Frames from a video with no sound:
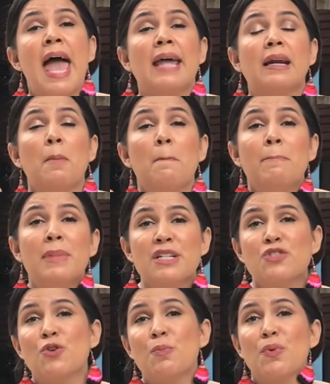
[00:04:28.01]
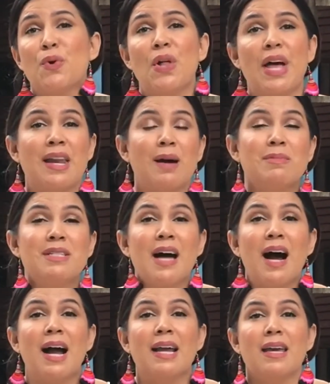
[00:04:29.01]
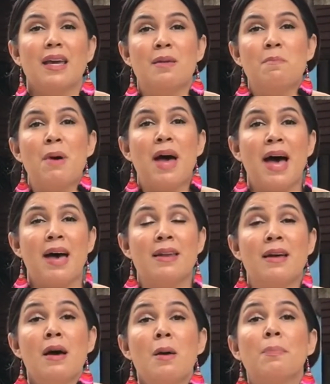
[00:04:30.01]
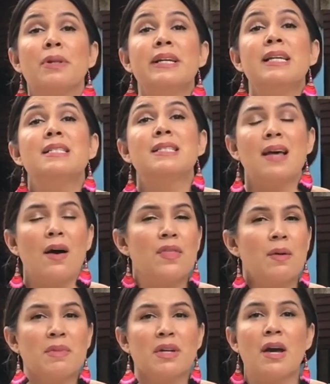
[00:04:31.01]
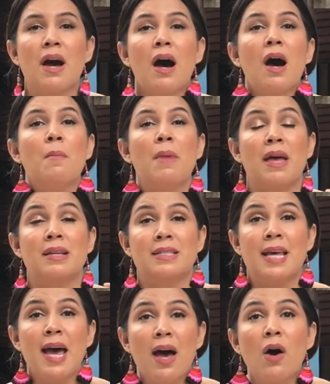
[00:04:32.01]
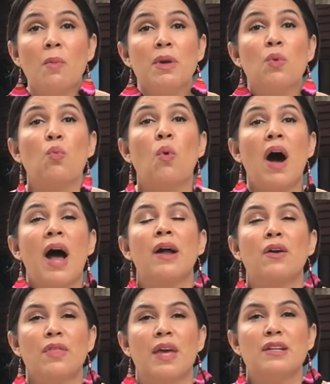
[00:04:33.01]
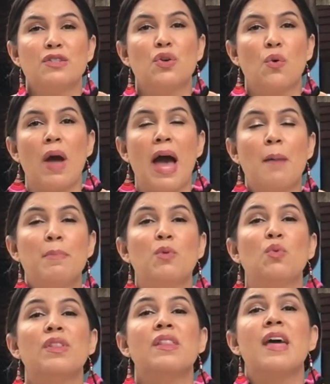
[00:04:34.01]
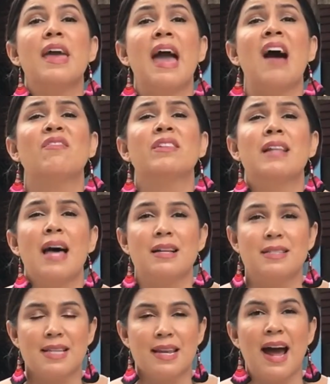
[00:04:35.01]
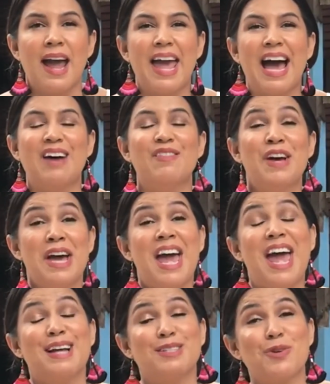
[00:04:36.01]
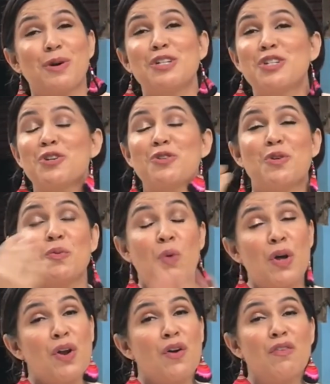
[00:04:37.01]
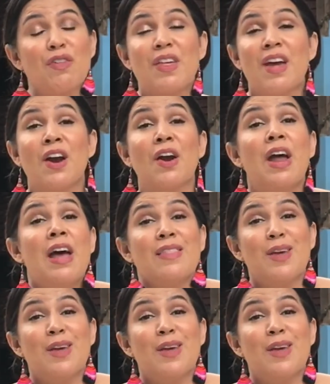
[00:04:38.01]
And I'm miserable and I'm dying in bed. Please tell them to come and tell me, why are they so happy when they have less than I have? And so our children went over there.